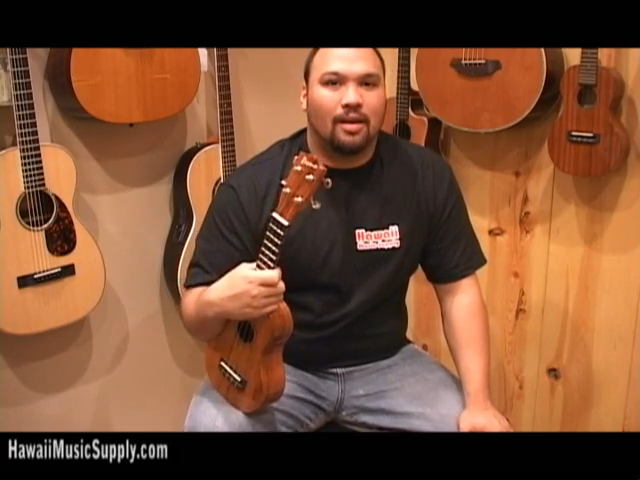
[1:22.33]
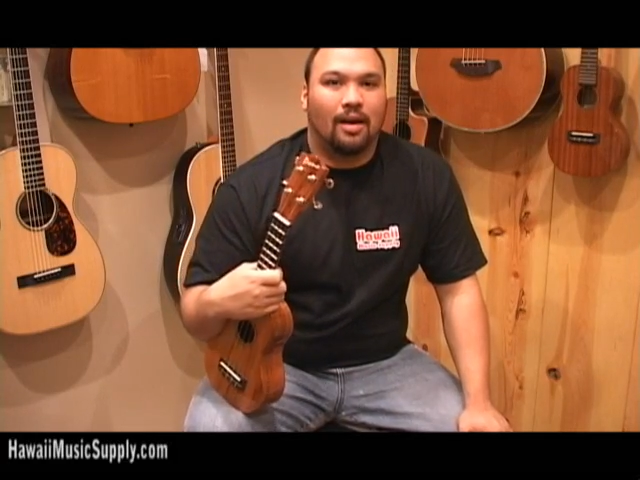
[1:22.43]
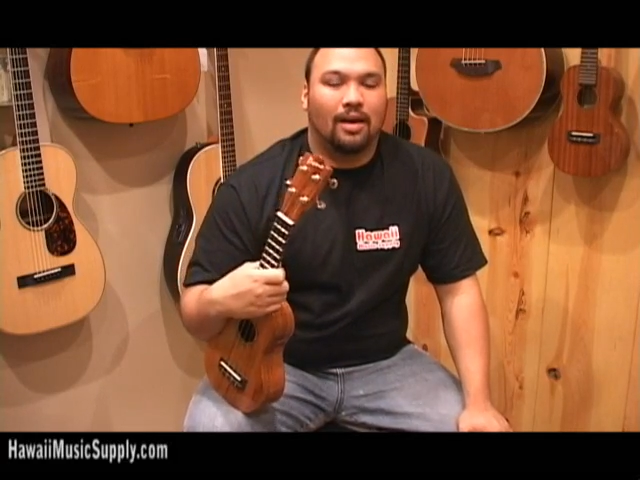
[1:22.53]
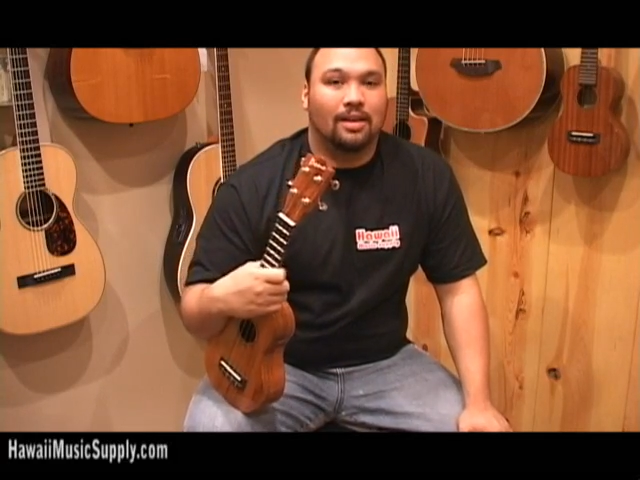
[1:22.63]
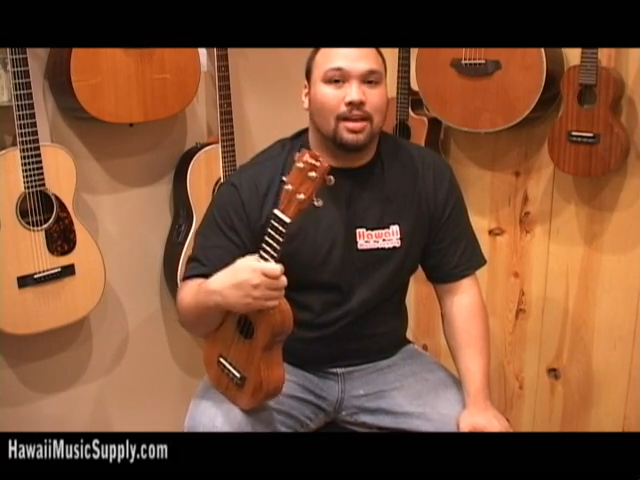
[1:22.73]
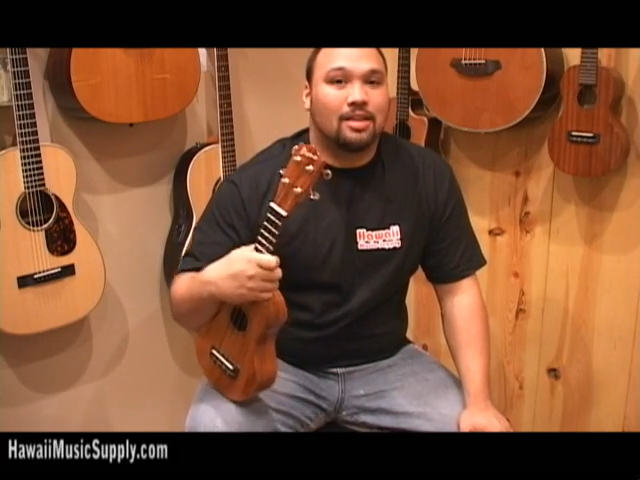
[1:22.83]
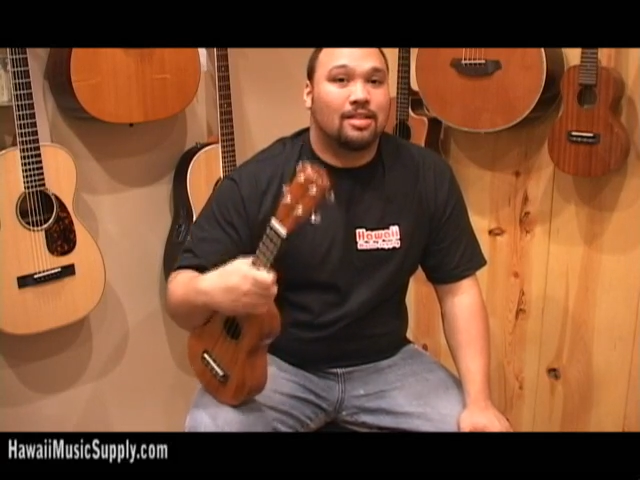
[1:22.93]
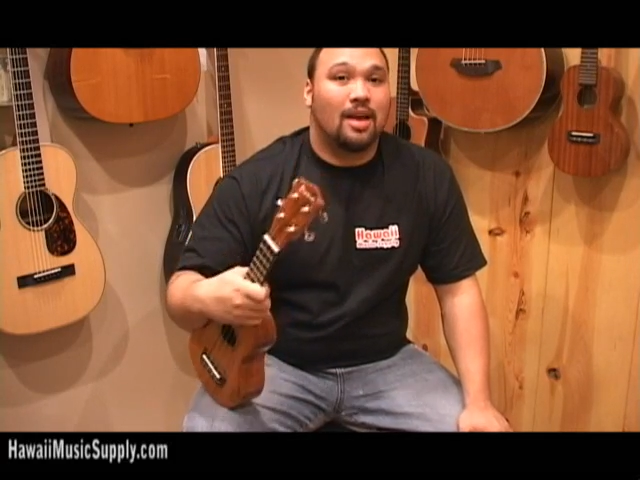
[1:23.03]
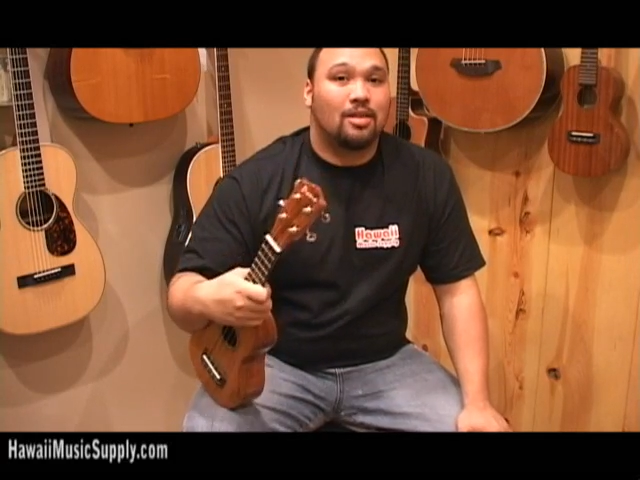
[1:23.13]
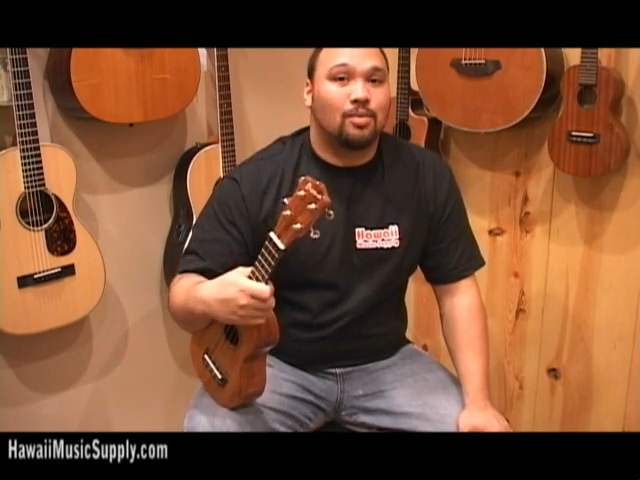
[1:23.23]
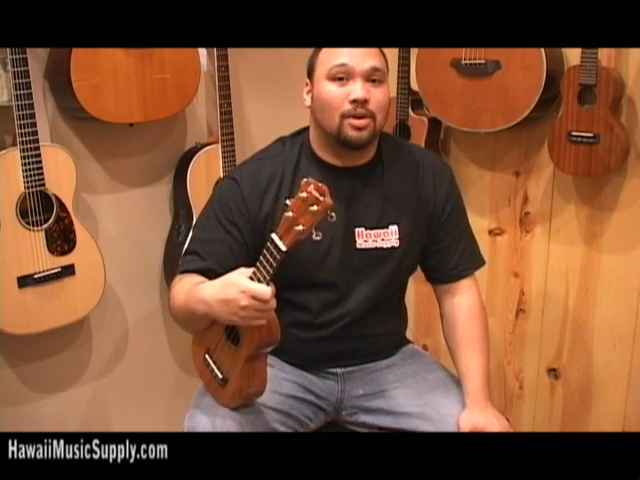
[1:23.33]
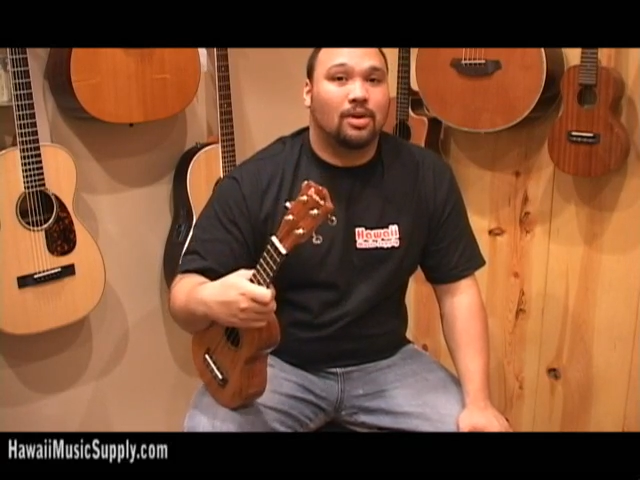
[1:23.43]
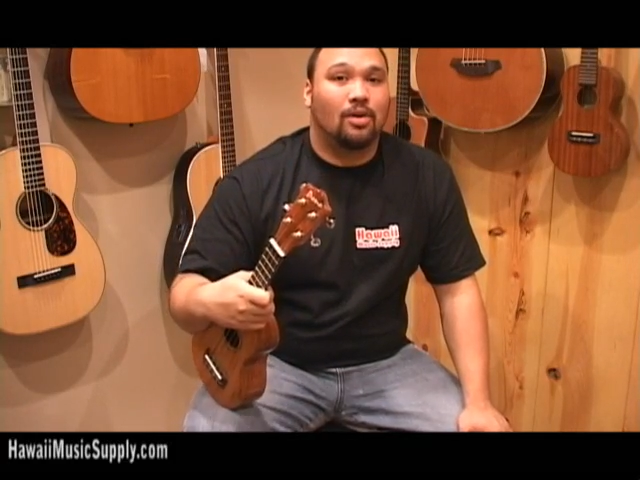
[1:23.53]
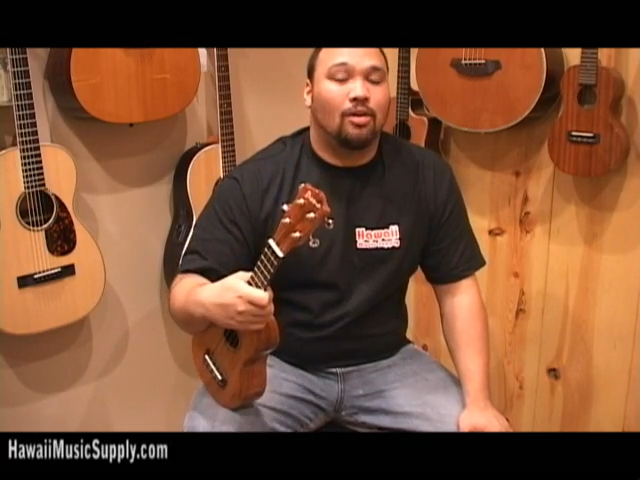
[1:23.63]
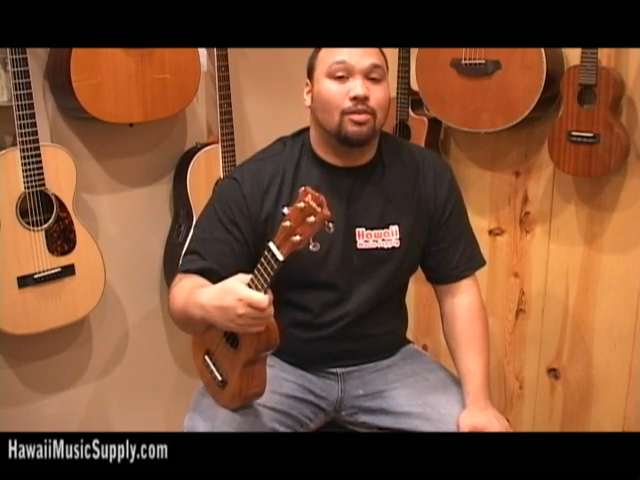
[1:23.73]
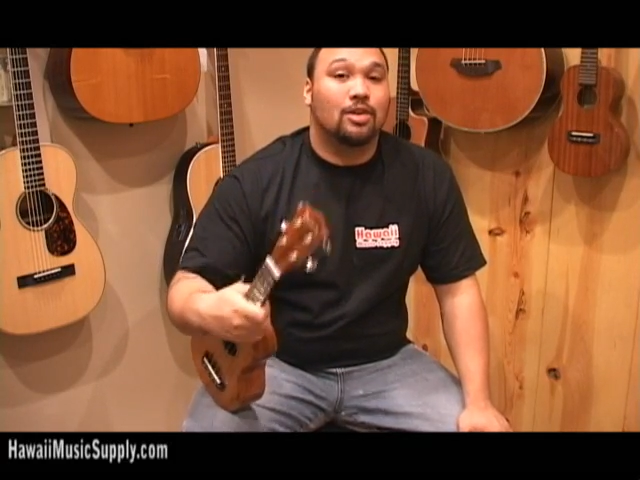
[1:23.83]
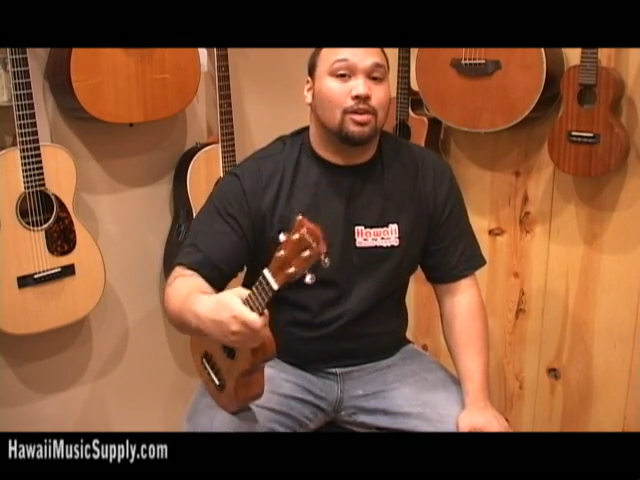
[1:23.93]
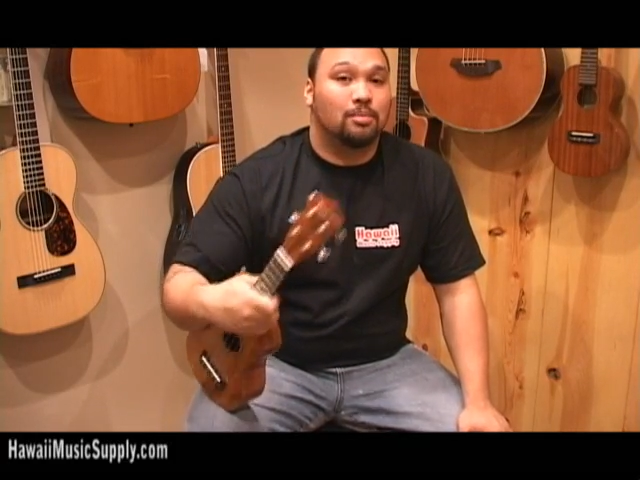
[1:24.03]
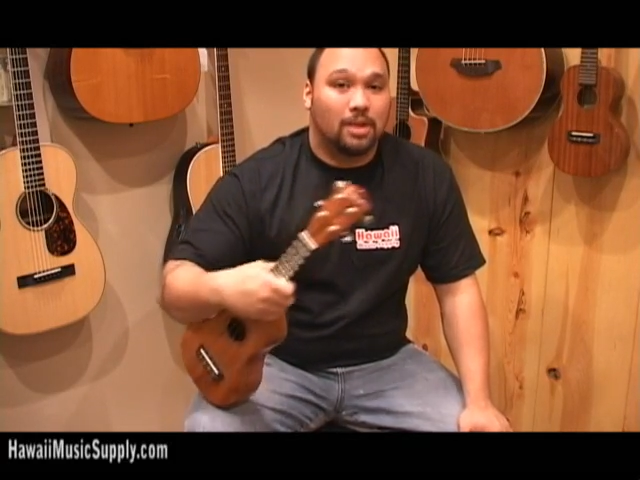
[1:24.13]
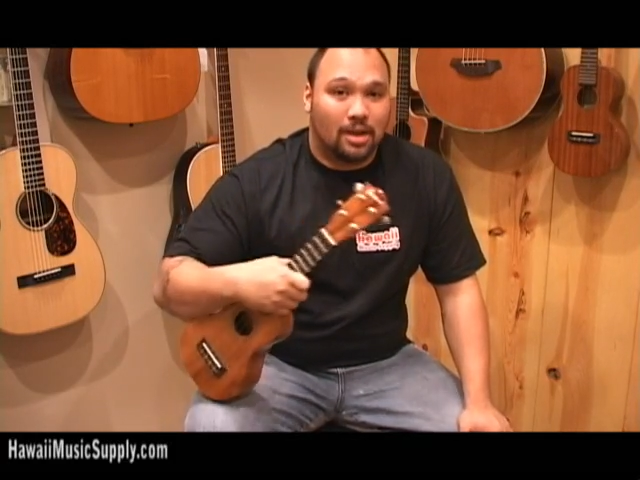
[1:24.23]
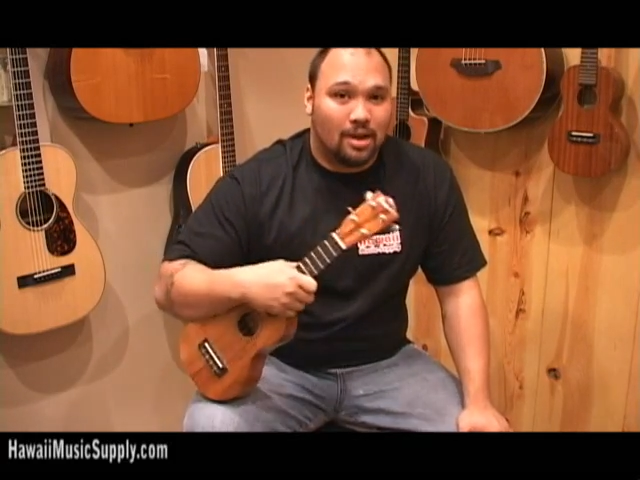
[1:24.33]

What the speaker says: The next size we're going to go over is going to be the